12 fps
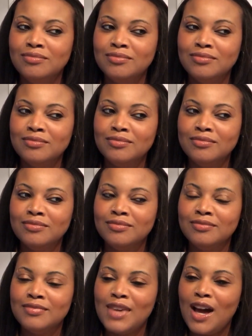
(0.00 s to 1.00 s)
I
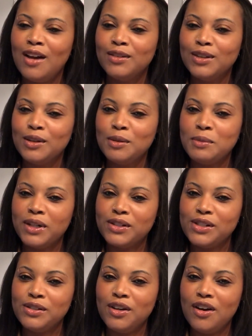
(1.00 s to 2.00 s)
don't know
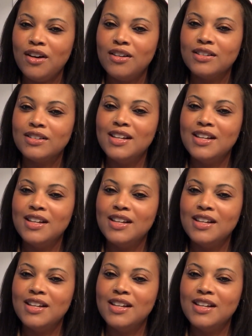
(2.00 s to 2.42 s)
about you, dog.